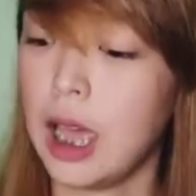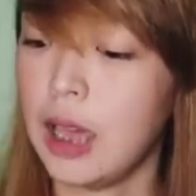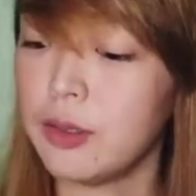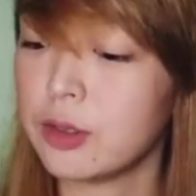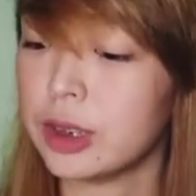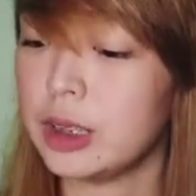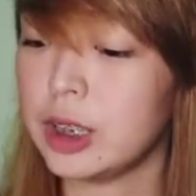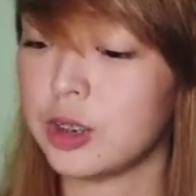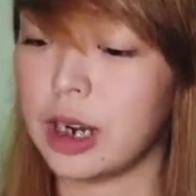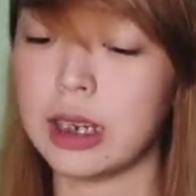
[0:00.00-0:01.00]
I haven't really
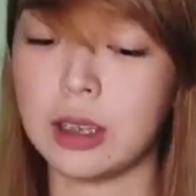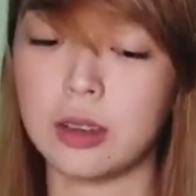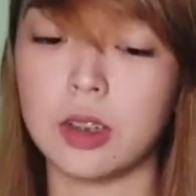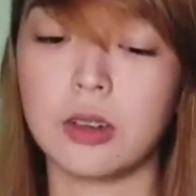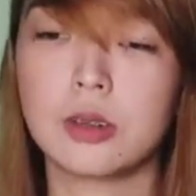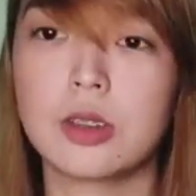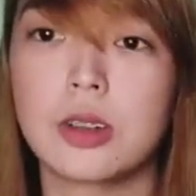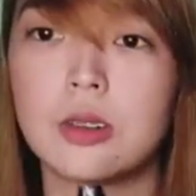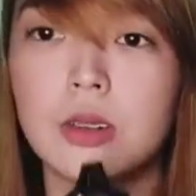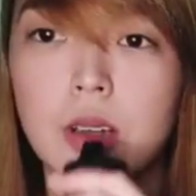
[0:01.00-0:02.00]
tried it though,
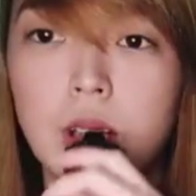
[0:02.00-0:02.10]
so